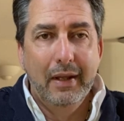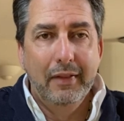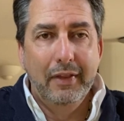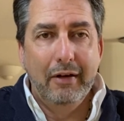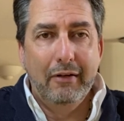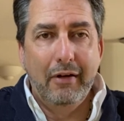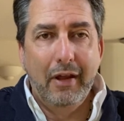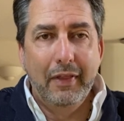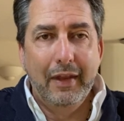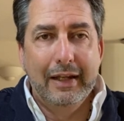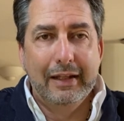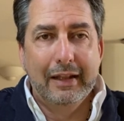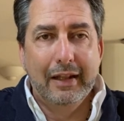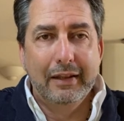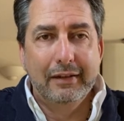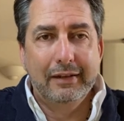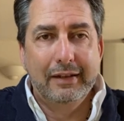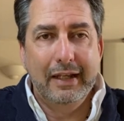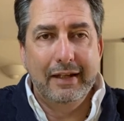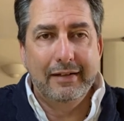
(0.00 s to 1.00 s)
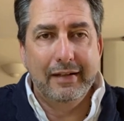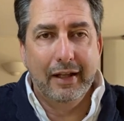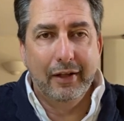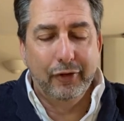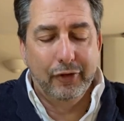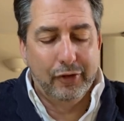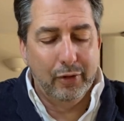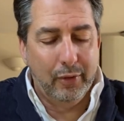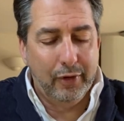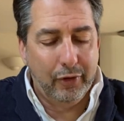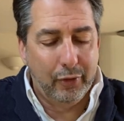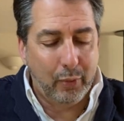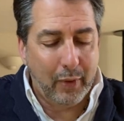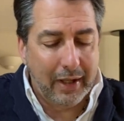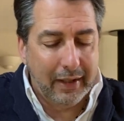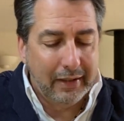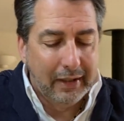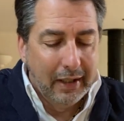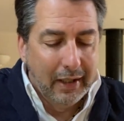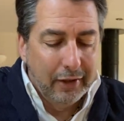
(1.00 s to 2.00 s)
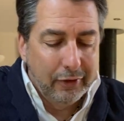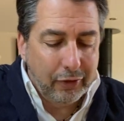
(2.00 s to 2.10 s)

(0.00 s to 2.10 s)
There are other little details to it as well.